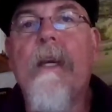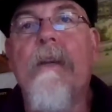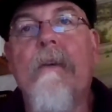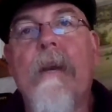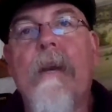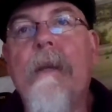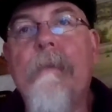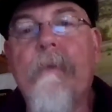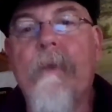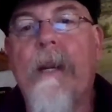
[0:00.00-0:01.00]
and directing
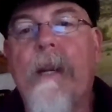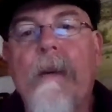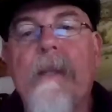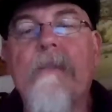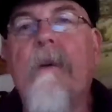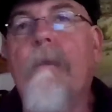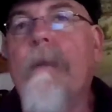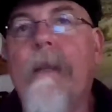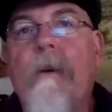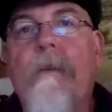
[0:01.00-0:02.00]
people to areas where we
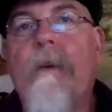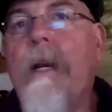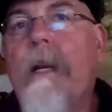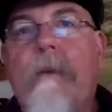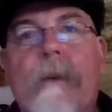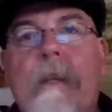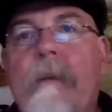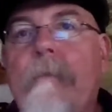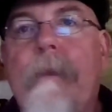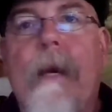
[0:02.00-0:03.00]
know they're not going to
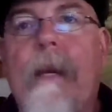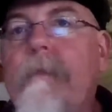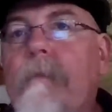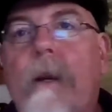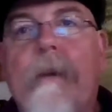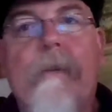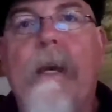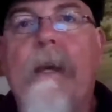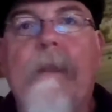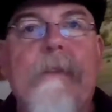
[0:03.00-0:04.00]
impact
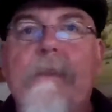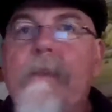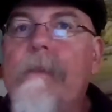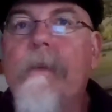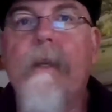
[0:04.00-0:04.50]
watersheds,